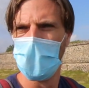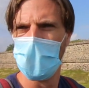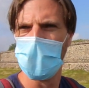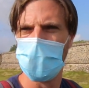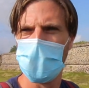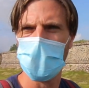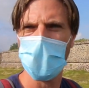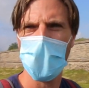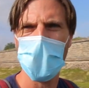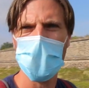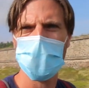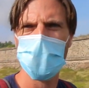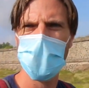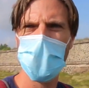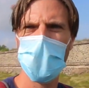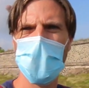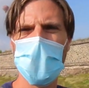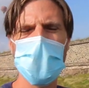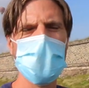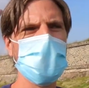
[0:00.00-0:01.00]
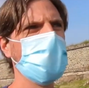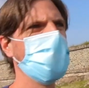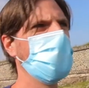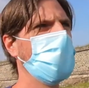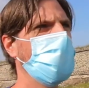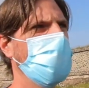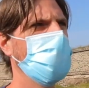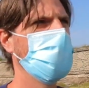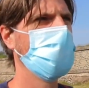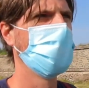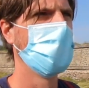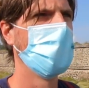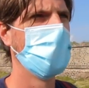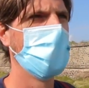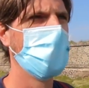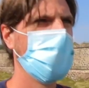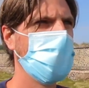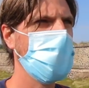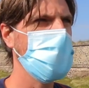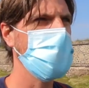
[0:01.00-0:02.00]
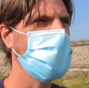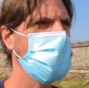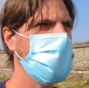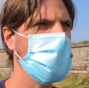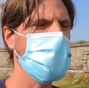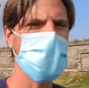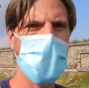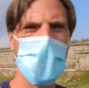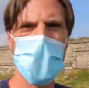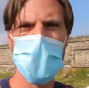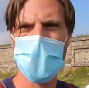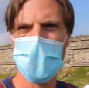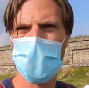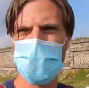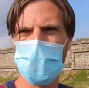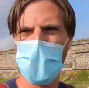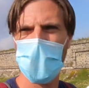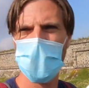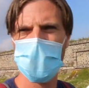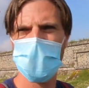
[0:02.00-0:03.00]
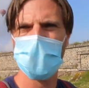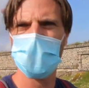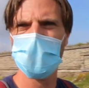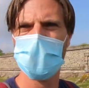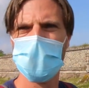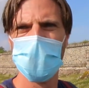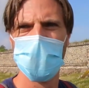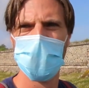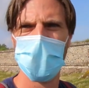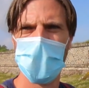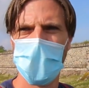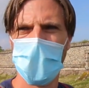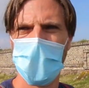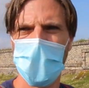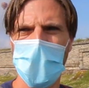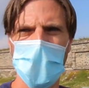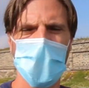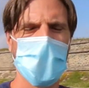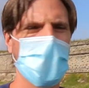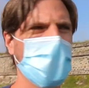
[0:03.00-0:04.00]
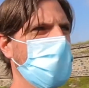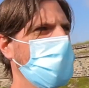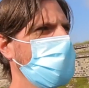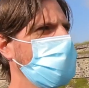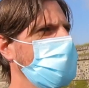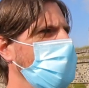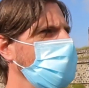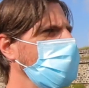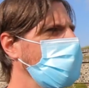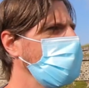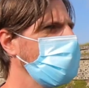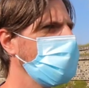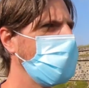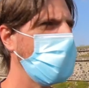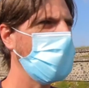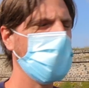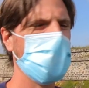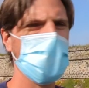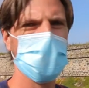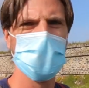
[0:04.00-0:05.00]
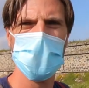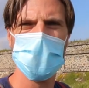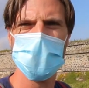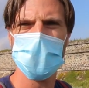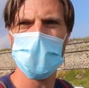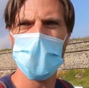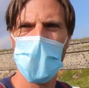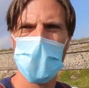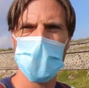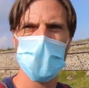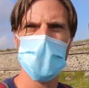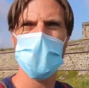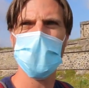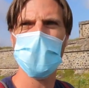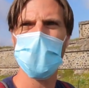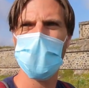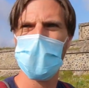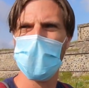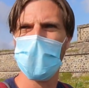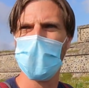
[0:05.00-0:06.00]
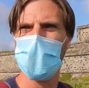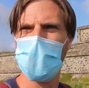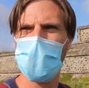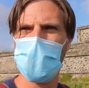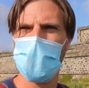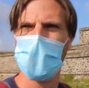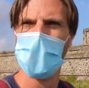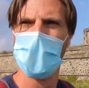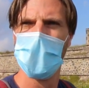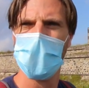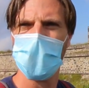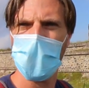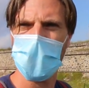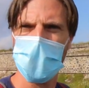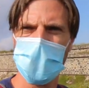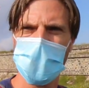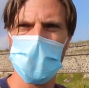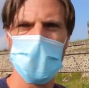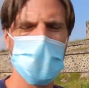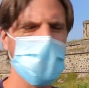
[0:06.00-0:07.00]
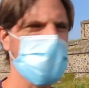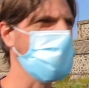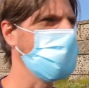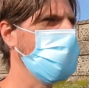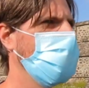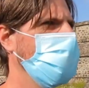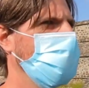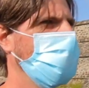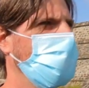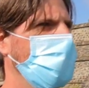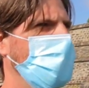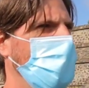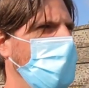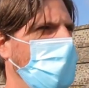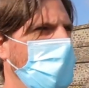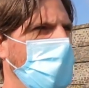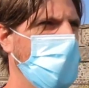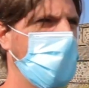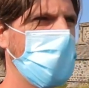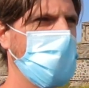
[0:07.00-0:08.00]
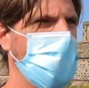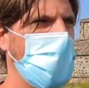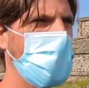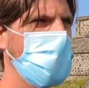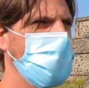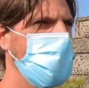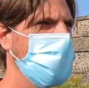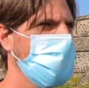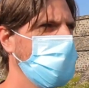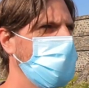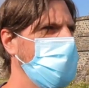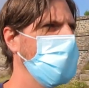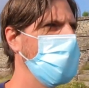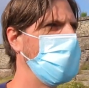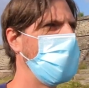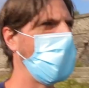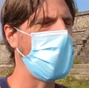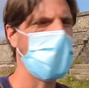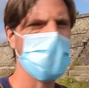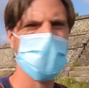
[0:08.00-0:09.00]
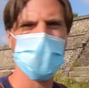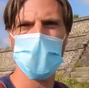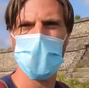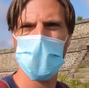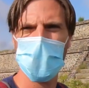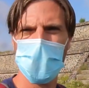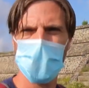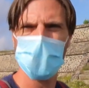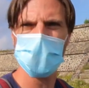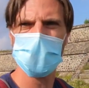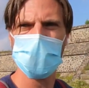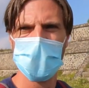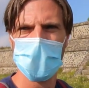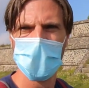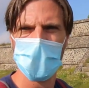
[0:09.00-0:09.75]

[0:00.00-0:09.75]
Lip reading: If you're like me and you visit these ancient places, there's something about them, there's an energy here that exists, a connection to a past world,